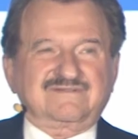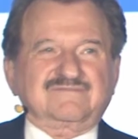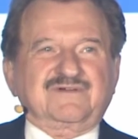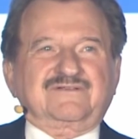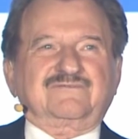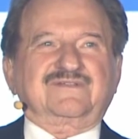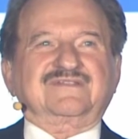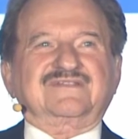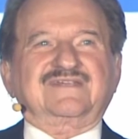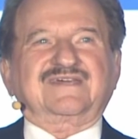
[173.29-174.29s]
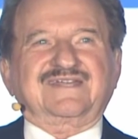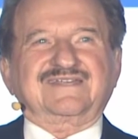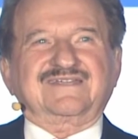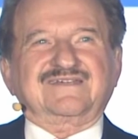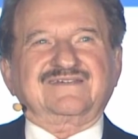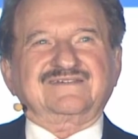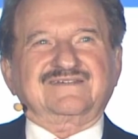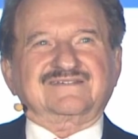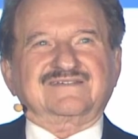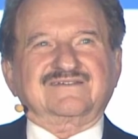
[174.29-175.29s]
about twenty-three hundred
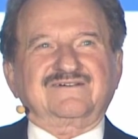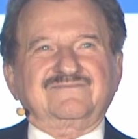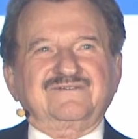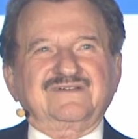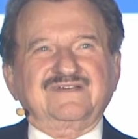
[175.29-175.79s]
years ago